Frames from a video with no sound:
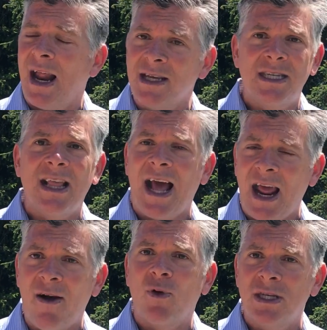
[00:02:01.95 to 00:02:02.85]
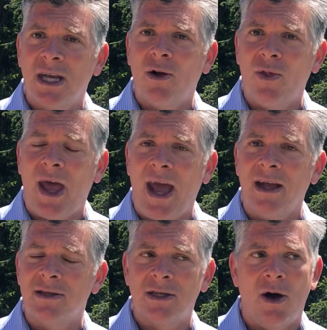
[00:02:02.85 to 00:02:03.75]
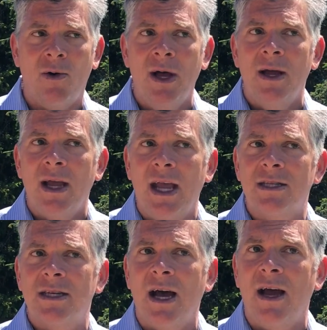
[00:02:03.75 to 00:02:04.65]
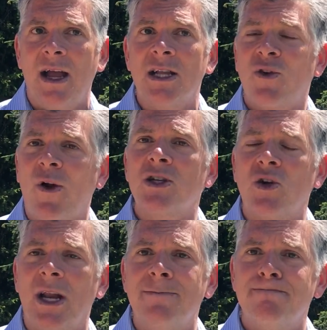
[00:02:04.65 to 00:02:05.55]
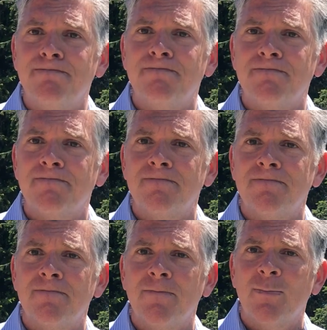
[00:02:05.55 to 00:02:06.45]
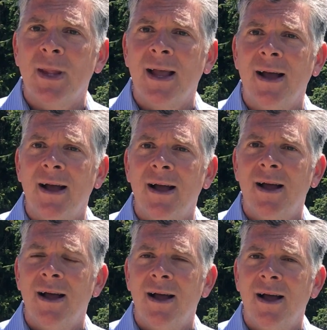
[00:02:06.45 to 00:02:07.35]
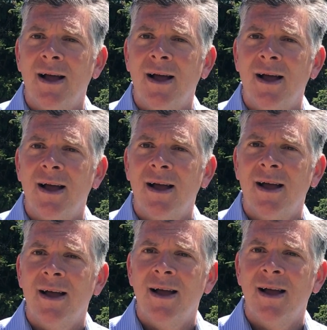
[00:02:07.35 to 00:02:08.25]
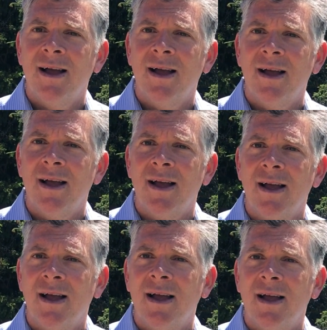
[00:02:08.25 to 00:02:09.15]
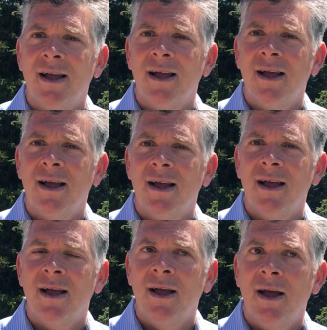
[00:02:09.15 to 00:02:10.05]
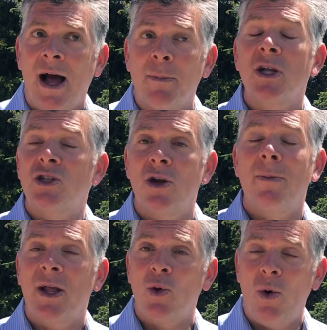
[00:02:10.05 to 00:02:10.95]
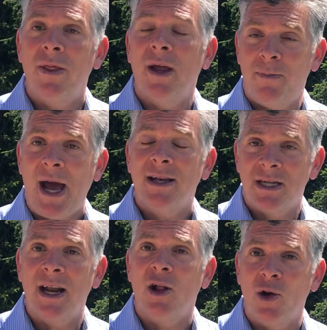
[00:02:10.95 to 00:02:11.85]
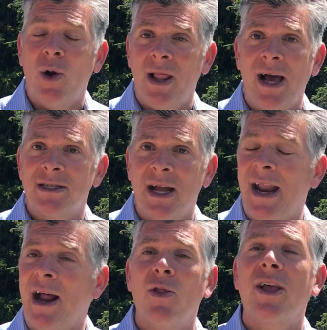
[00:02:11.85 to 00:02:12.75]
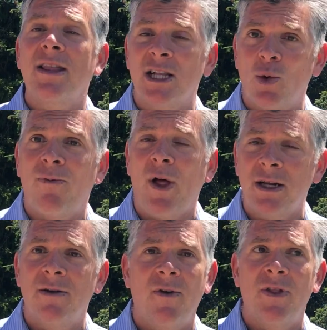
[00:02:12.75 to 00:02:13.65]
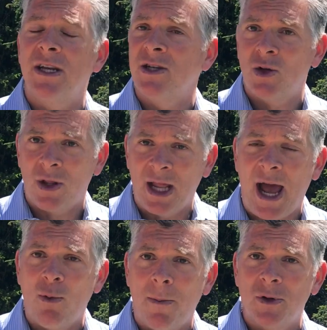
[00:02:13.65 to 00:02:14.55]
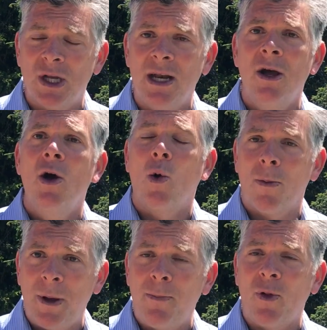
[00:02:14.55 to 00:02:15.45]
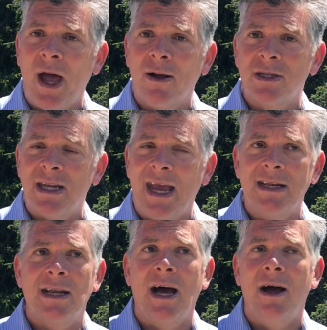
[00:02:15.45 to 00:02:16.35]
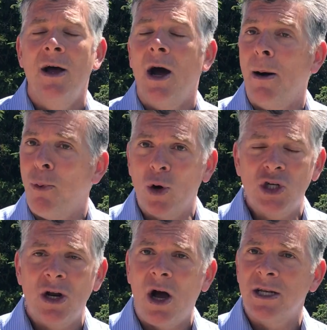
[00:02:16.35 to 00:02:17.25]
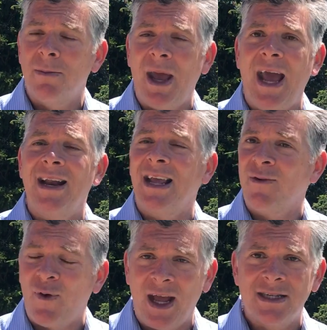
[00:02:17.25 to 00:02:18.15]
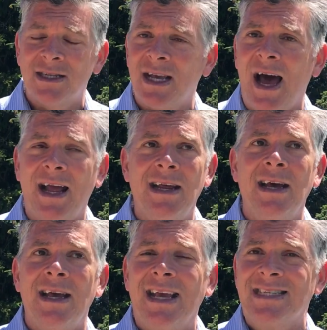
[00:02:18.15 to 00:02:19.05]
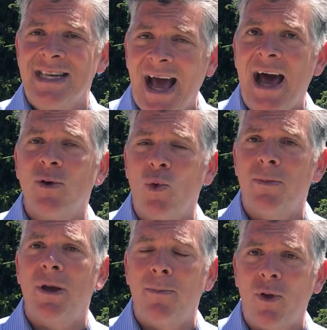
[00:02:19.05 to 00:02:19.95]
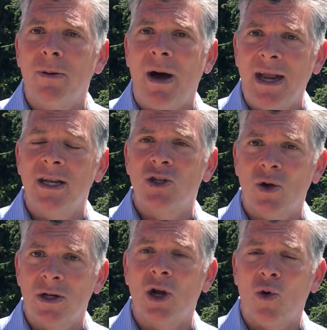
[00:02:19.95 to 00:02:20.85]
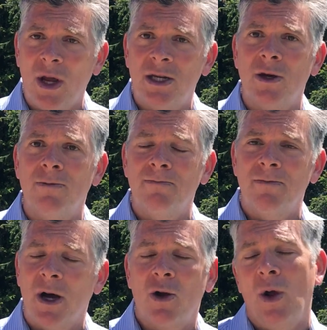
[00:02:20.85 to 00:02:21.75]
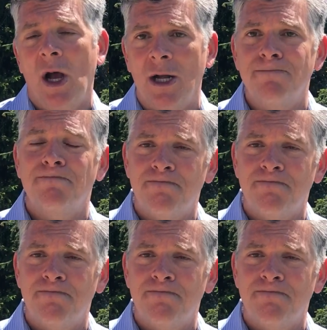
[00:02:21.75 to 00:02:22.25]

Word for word: And I see that every single day. And so it's, uh, it's frustrating. Um, are you concerned at all about the wave of abortion bills going through state legislatures right now? I'm concerned about the one that passed in Illinois last night. I don't think that's reflective of the district that I represent or people downstate. Uh, abortion on demand, infanticide is not what people in my district agree to, agree on.